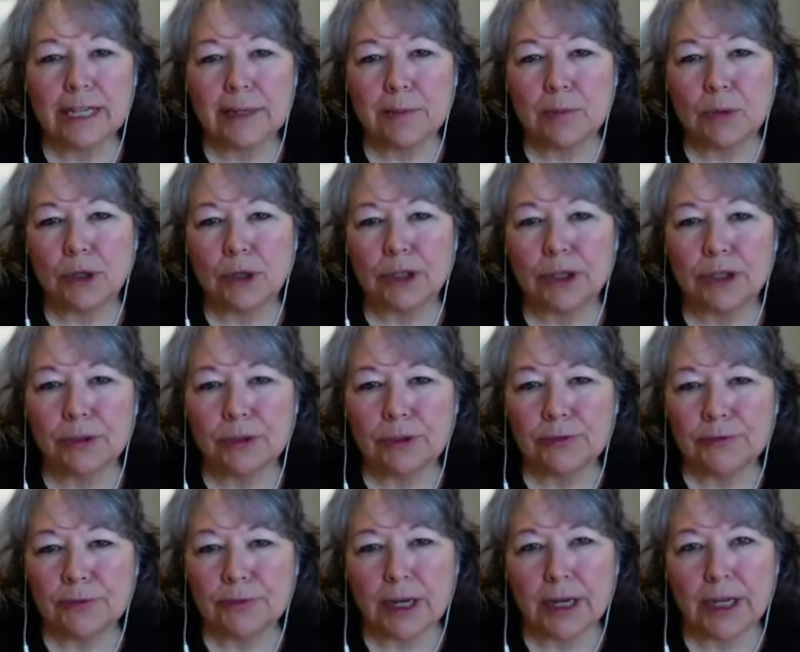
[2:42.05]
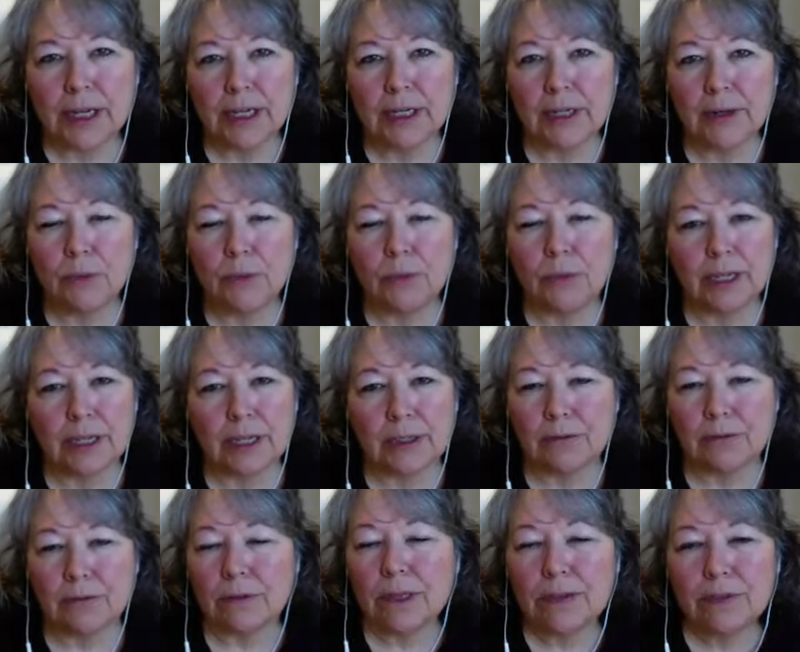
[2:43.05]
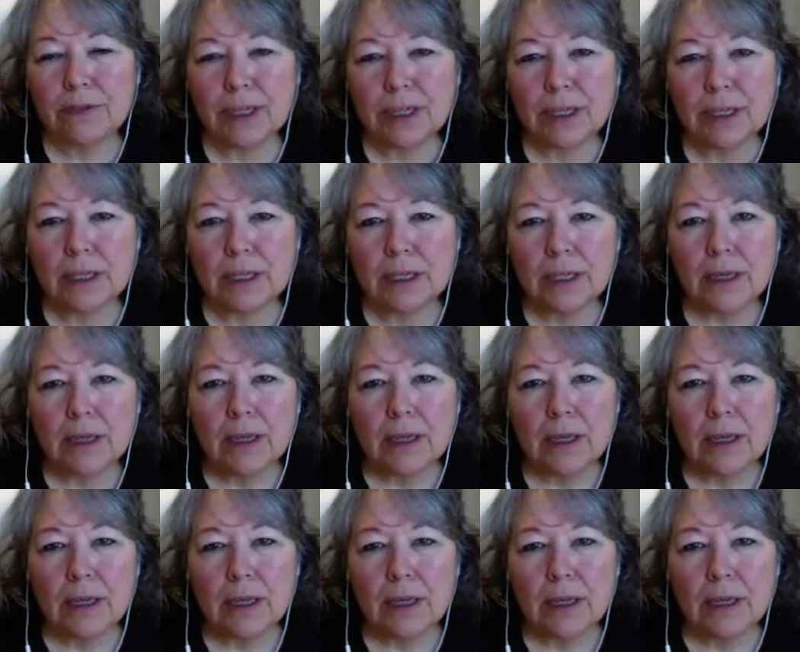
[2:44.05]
a more unified way of living